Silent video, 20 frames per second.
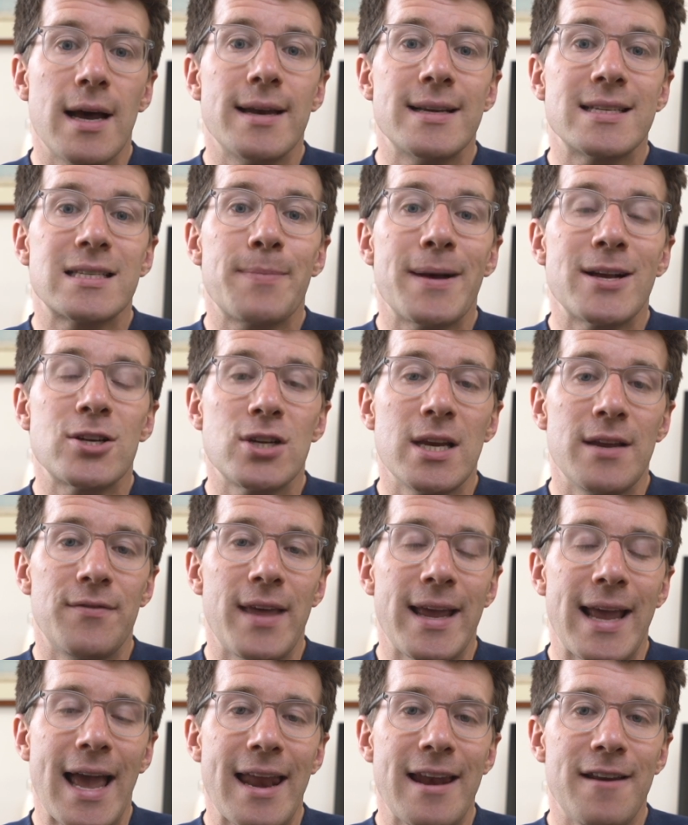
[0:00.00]
and especially if
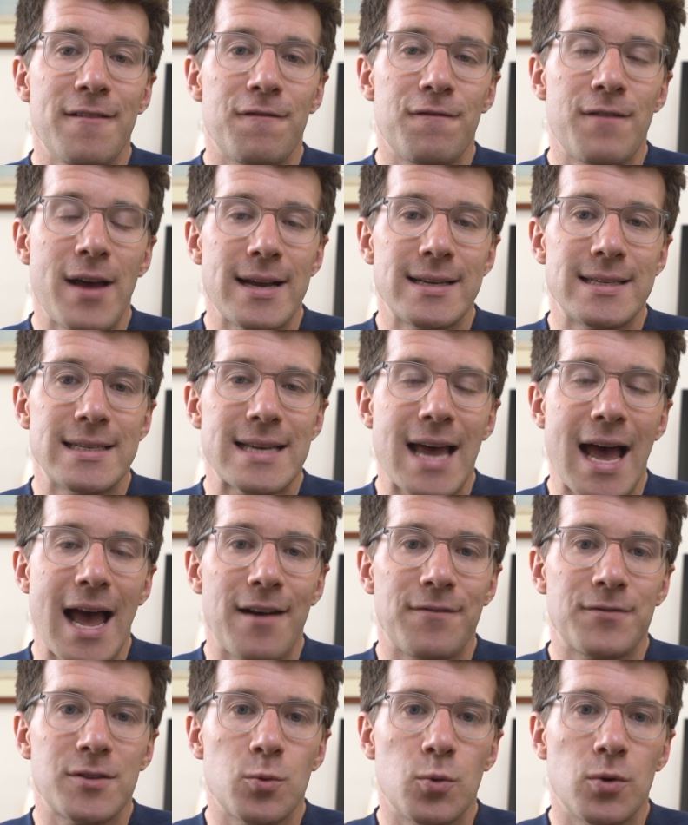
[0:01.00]
they get infected
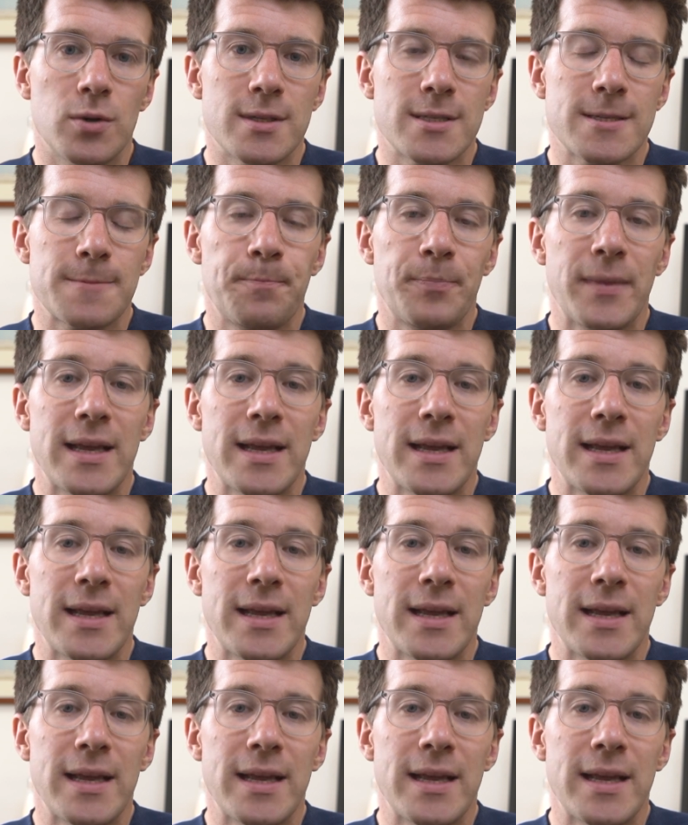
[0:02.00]
afterwards.